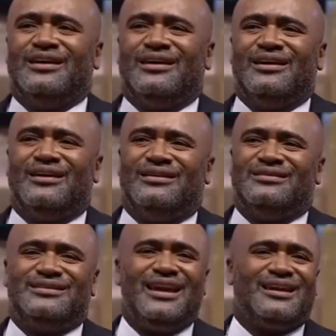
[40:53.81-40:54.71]
Jacob
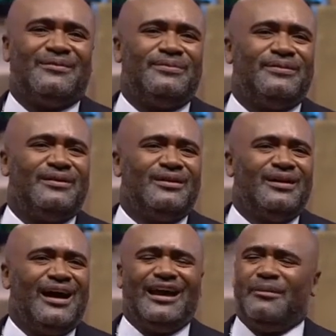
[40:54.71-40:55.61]
had a
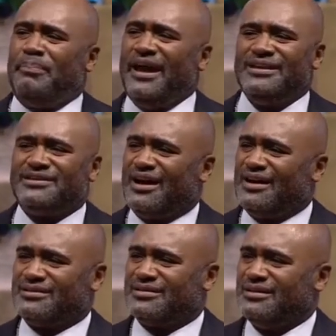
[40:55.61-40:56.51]
penchant
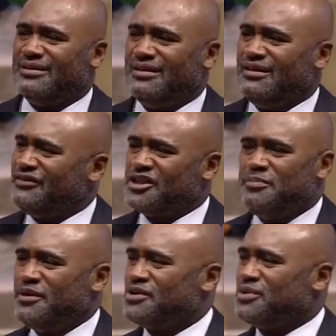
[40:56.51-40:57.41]
for spiritual
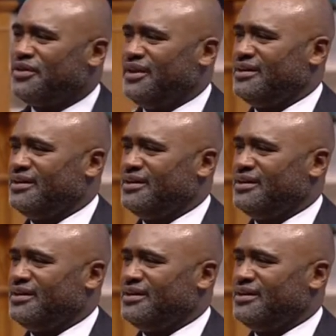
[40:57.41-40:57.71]
things.